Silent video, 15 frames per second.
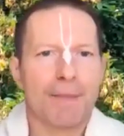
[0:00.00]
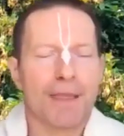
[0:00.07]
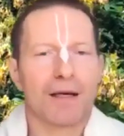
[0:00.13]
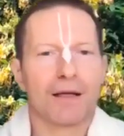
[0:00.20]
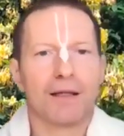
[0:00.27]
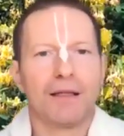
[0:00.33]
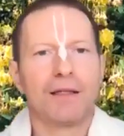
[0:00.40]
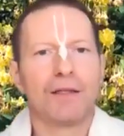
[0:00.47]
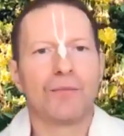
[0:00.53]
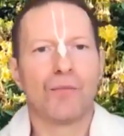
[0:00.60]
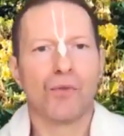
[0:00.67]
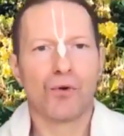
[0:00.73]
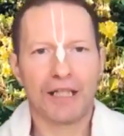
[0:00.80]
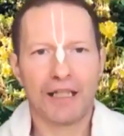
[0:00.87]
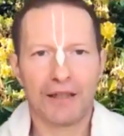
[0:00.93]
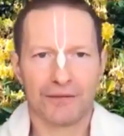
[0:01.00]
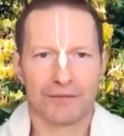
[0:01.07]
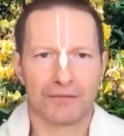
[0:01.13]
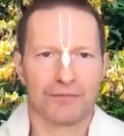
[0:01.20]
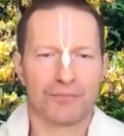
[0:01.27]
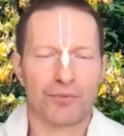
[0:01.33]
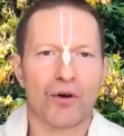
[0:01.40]
In the morning
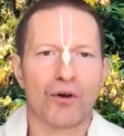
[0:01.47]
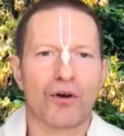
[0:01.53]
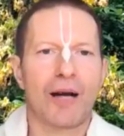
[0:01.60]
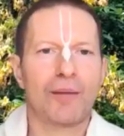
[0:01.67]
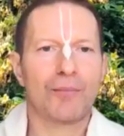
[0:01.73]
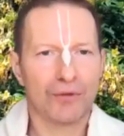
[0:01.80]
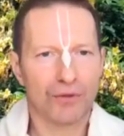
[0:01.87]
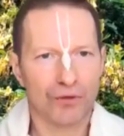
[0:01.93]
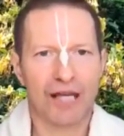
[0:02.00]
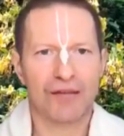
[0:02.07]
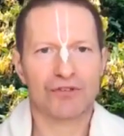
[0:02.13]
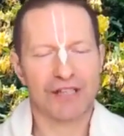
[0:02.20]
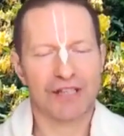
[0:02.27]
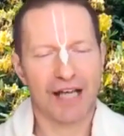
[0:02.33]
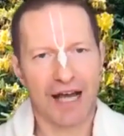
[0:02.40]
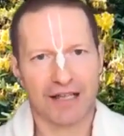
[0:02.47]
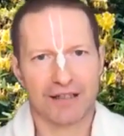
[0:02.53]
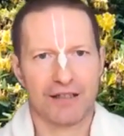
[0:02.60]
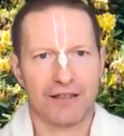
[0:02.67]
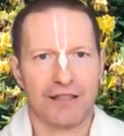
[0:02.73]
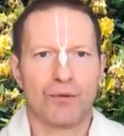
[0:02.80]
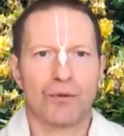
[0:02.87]
program, Gurudev sat
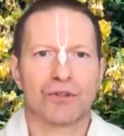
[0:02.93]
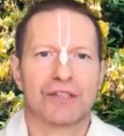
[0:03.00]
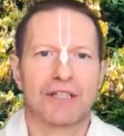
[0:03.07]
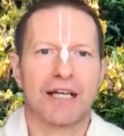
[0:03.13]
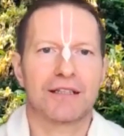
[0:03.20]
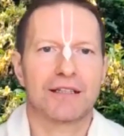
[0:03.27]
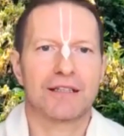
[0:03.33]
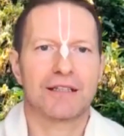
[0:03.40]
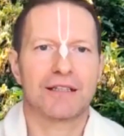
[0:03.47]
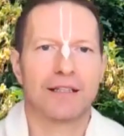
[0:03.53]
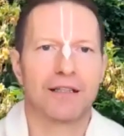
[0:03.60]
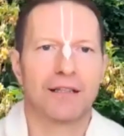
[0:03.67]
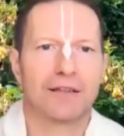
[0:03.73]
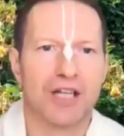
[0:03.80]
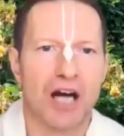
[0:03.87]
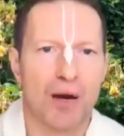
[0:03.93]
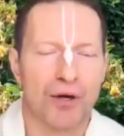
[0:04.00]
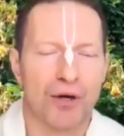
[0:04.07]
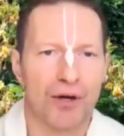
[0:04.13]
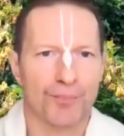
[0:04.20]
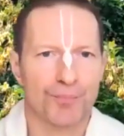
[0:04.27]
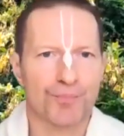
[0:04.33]
and he was chanting japa,
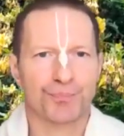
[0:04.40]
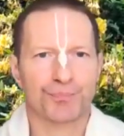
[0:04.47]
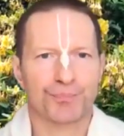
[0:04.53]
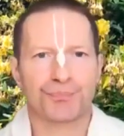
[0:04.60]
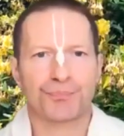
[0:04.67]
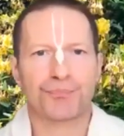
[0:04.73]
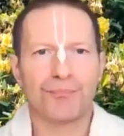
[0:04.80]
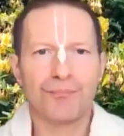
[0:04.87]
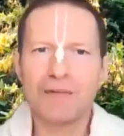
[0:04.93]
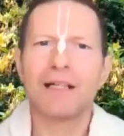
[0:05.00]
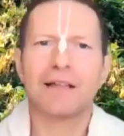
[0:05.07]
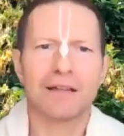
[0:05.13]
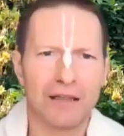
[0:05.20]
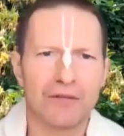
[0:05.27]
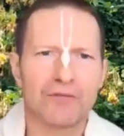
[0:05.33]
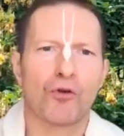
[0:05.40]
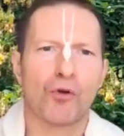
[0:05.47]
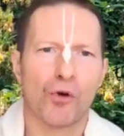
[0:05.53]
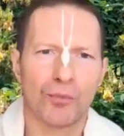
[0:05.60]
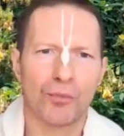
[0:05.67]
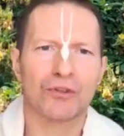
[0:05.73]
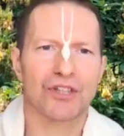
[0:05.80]
the
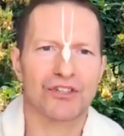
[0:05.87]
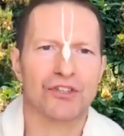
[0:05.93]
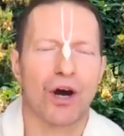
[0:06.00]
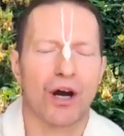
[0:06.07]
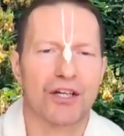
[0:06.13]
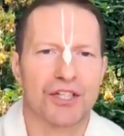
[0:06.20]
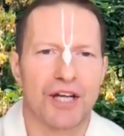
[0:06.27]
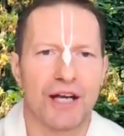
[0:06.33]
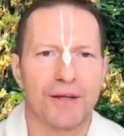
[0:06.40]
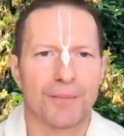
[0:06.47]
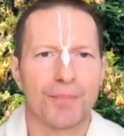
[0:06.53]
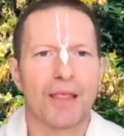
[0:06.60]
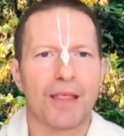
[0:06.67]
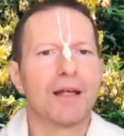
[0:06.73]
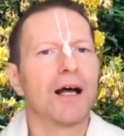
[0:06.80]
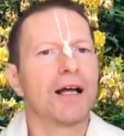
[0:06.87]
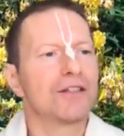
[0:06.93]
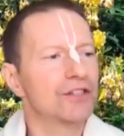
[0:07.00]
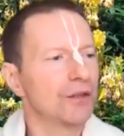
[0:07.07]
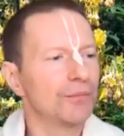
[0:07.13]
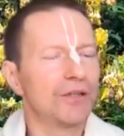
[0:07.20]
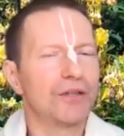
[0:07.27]
informal, just darshan. And
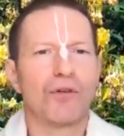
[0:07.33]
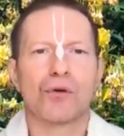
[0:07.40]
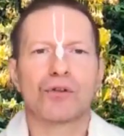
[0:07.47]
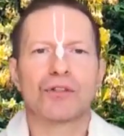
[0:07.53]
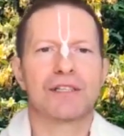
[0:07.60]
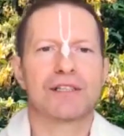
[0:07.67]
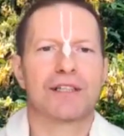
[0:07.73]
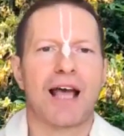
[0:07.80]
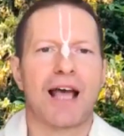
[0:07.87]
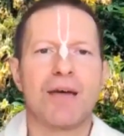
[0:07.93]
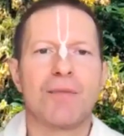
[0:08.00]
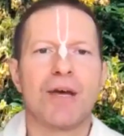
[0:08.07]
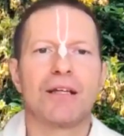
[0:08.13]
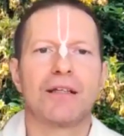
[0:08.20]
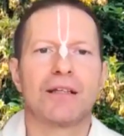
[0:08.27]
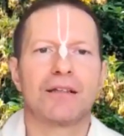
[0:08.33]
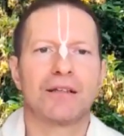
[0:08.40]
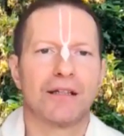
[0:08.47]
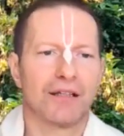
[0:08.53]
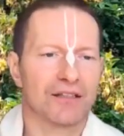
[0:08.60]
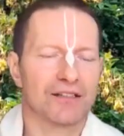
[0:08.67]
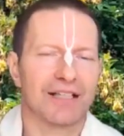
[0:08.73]
some devotees came in
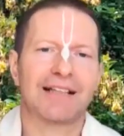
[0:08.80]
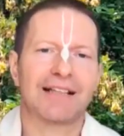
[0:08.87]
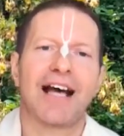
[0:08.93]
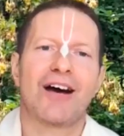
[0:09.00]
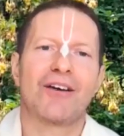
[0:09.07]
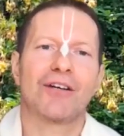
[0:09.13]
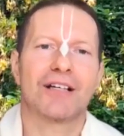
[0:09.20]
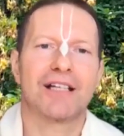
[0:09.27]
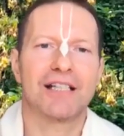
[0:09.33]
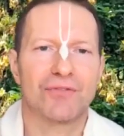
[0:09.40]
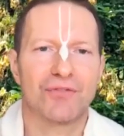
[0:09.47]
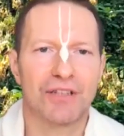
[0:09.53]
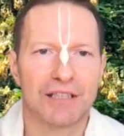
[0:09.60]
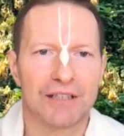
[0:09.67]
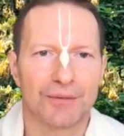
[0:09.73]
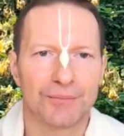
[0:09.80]
and sat down at his feet.